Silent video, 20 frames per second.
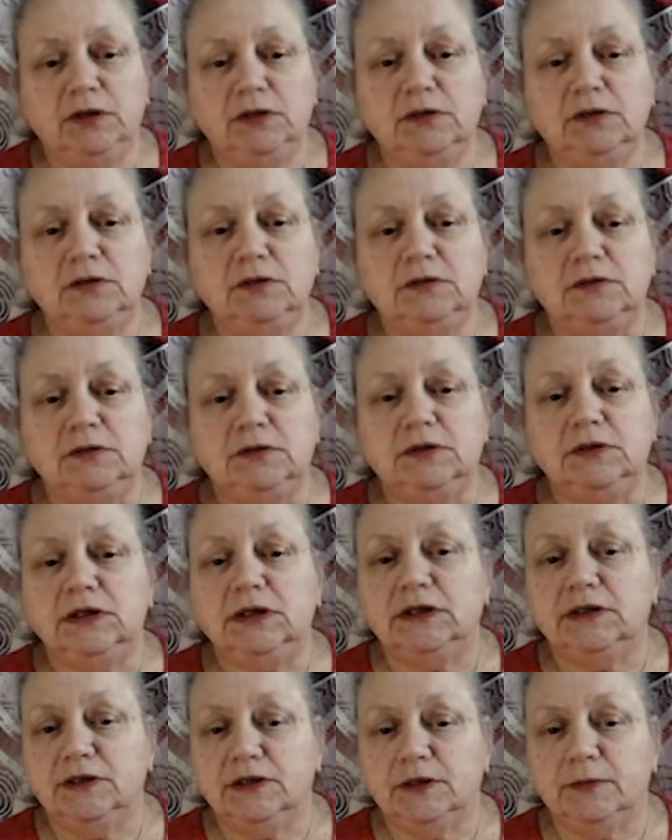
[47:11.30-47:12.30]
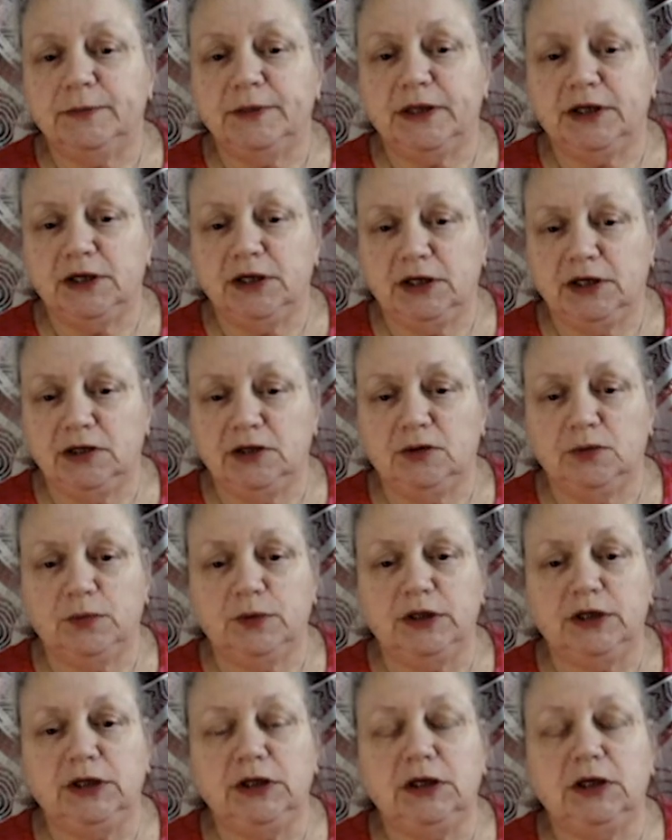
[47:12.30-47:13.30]
at the beginning of the
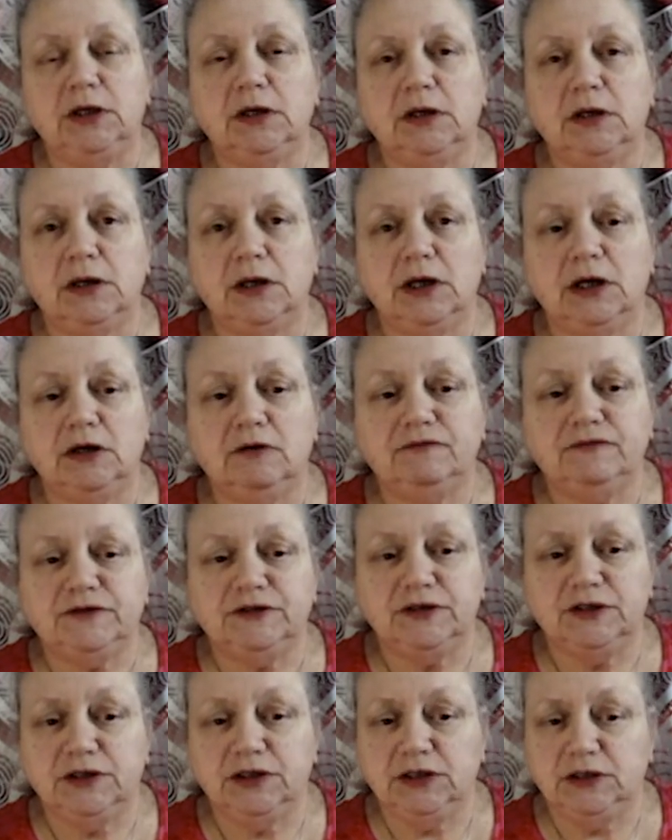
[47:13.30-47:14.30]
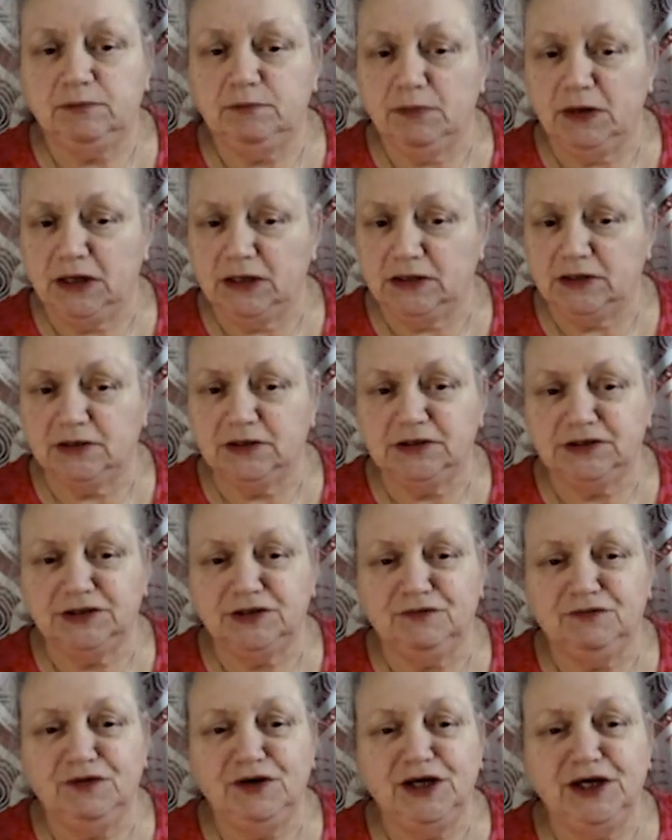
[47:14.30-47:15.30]
week after the madness of
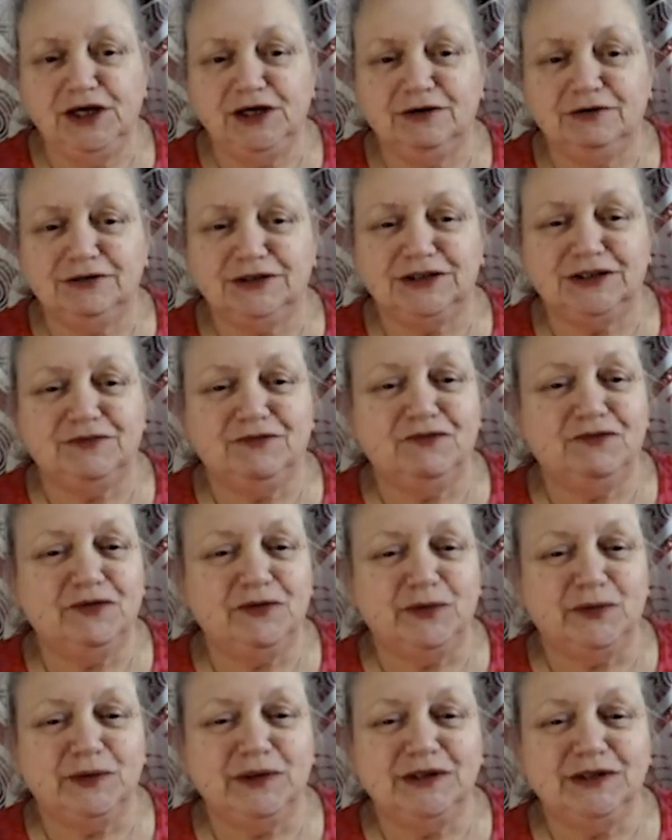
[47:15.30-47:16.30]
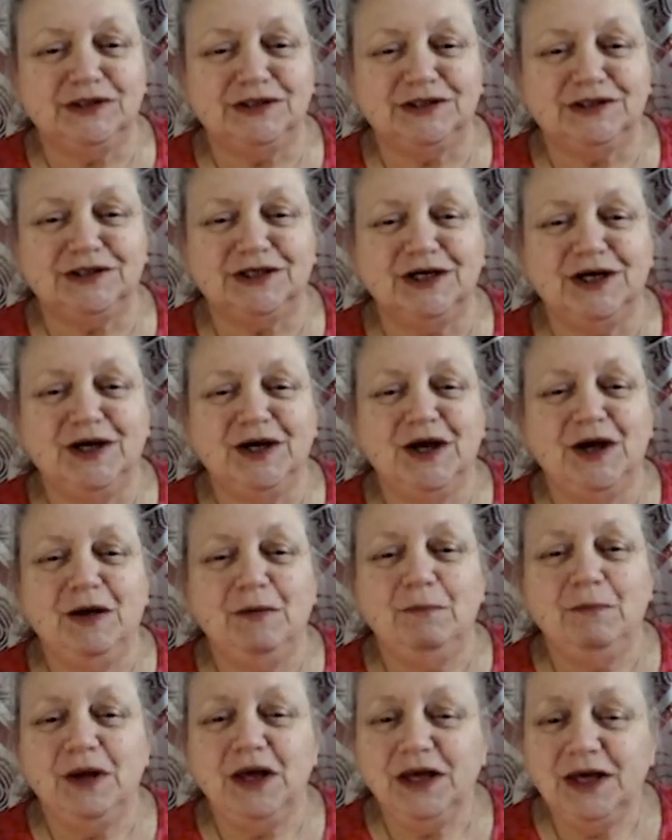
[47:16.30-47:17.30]
Leo's influence,
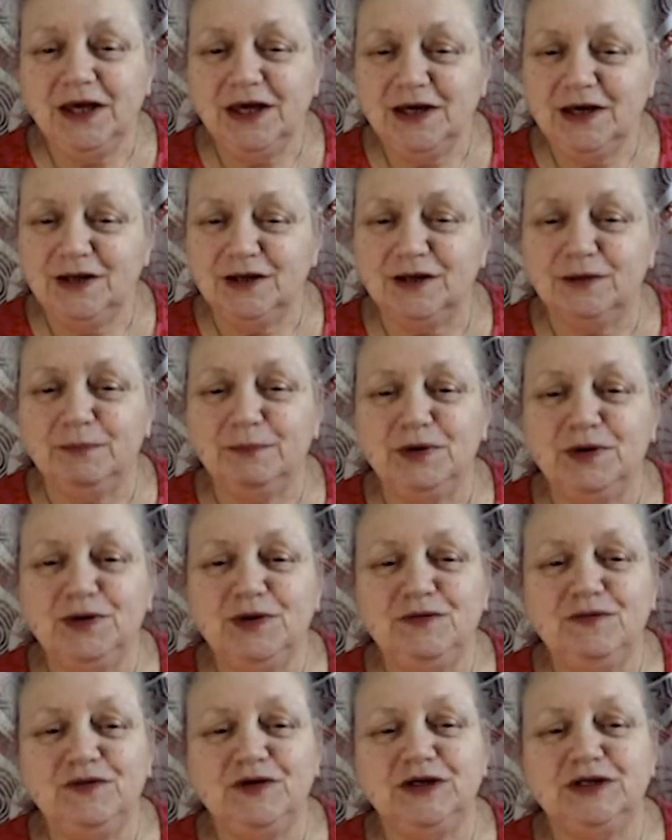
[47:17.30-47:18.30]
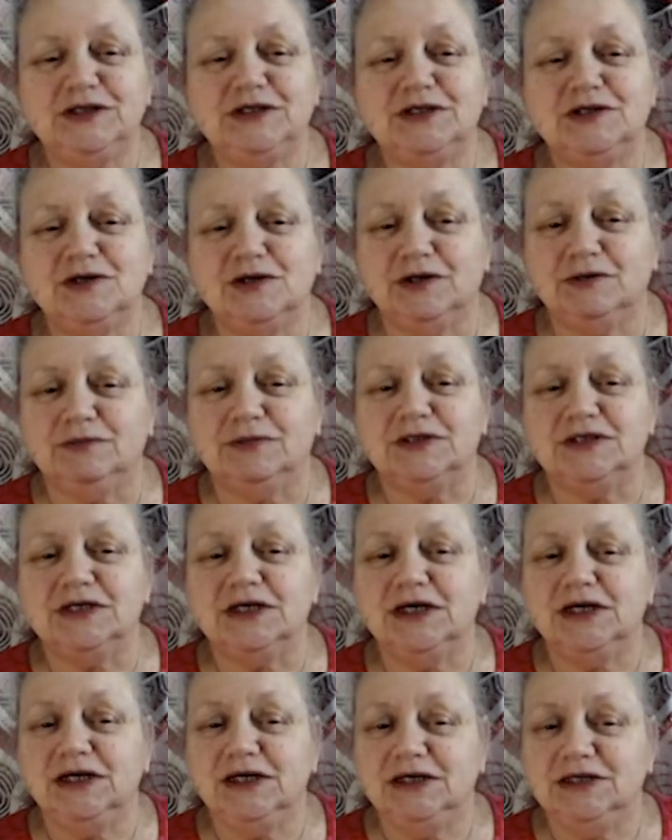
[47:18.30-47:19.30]
making it the perfect time to
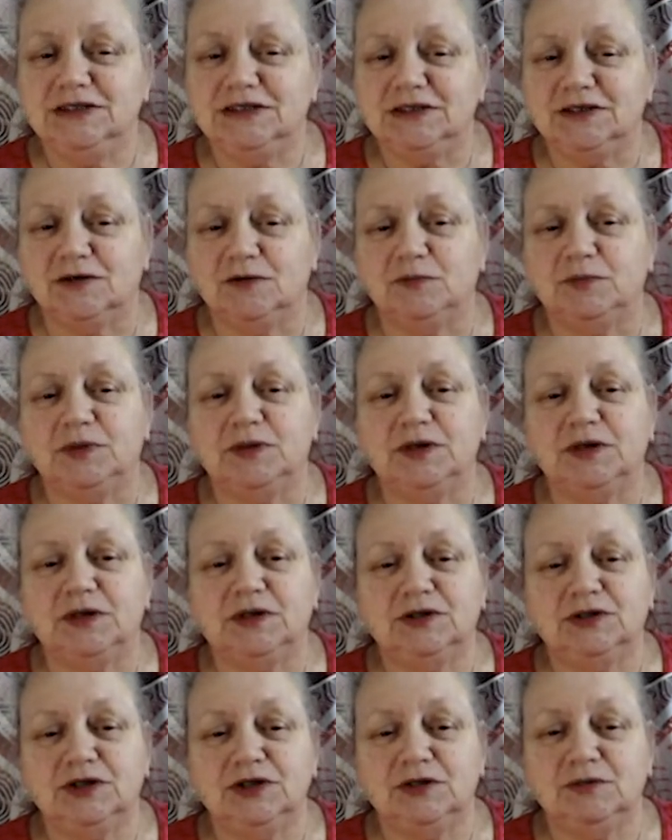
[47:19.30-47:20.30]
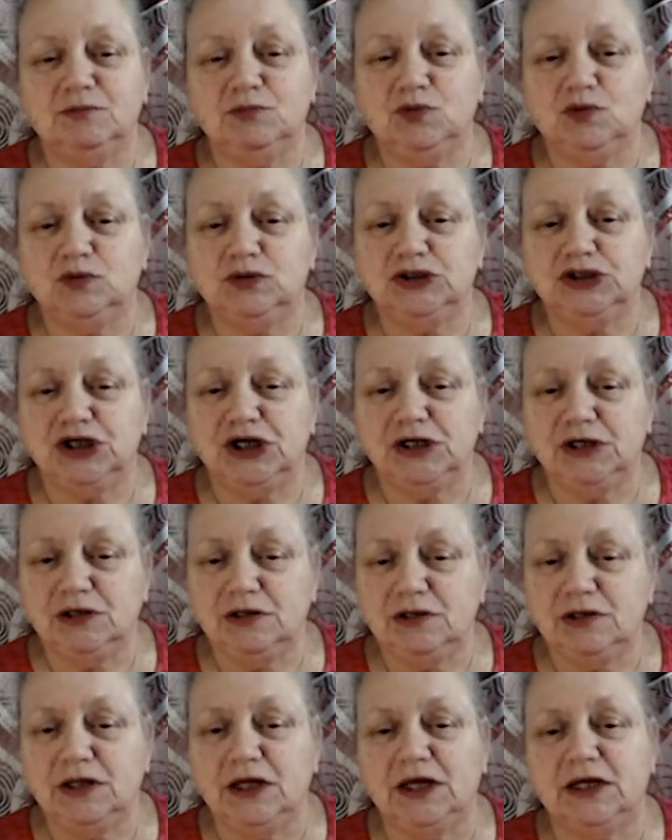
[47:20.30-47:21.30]
ease up under the more gentle
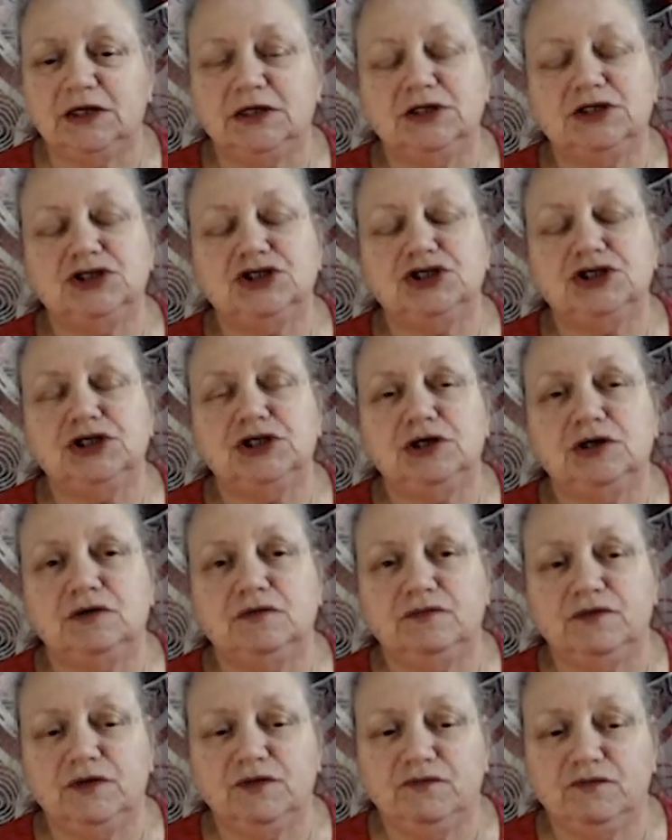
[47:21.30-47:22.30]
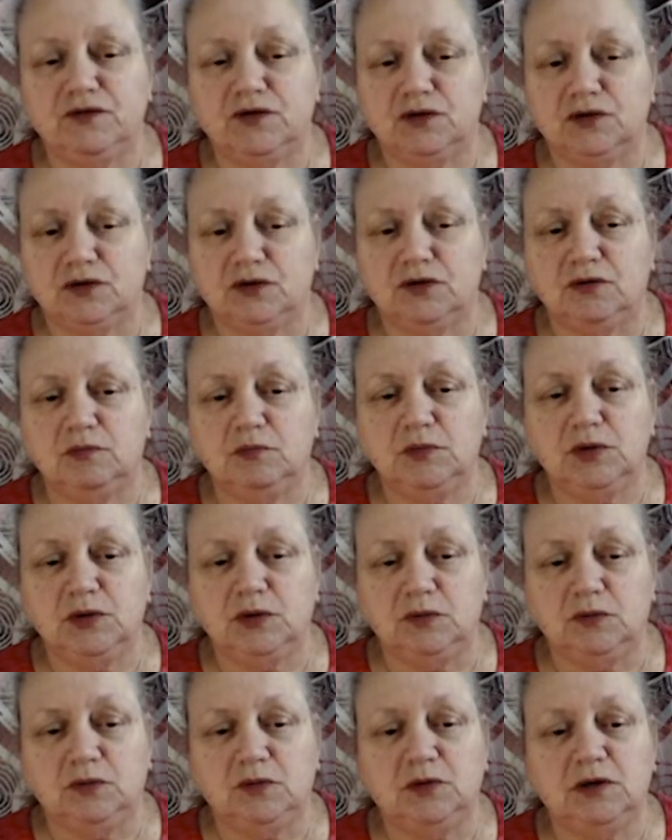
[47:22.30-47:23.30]
energy of the Virgo moon.
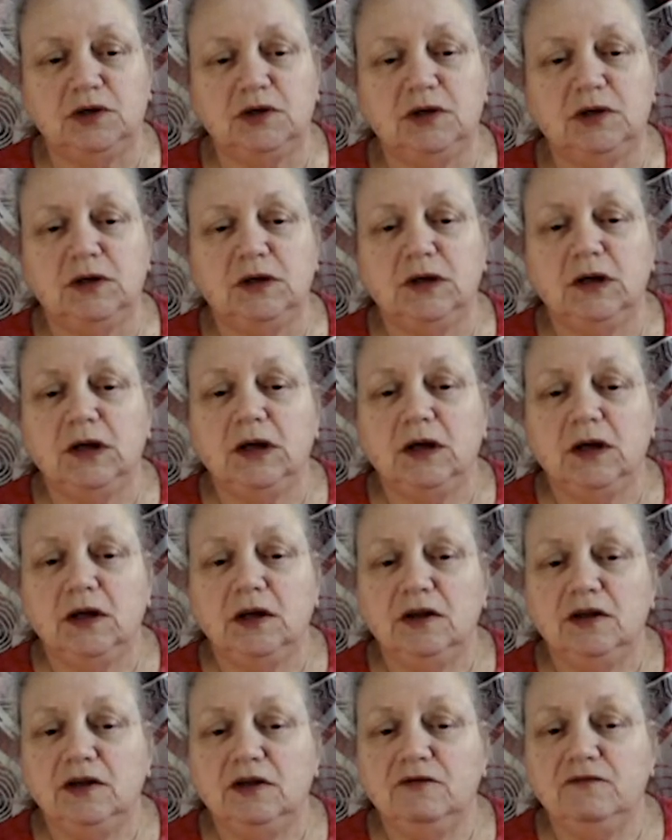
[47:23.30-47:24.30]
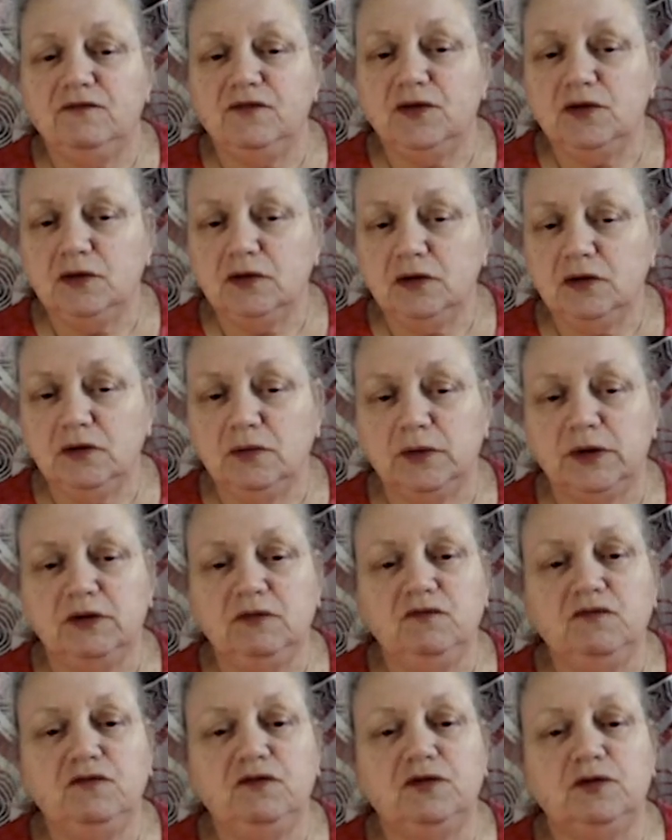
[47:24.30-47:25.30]
The Virgo
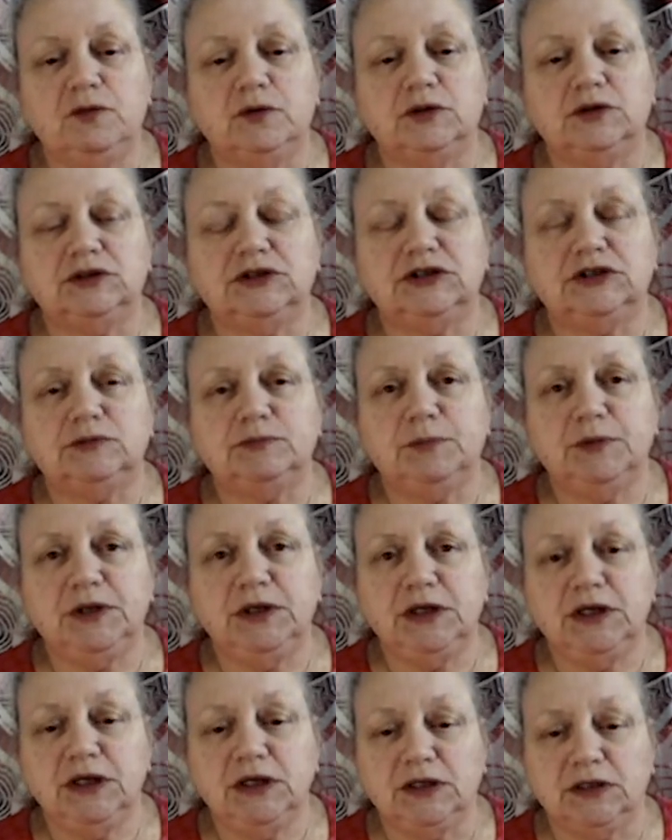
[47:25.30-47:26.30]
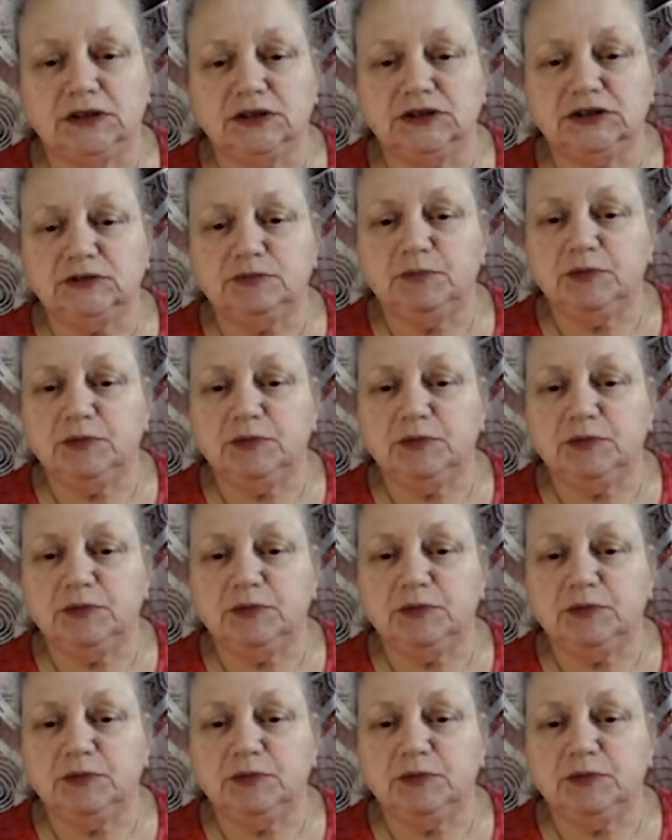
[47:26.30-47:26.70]
influence begins by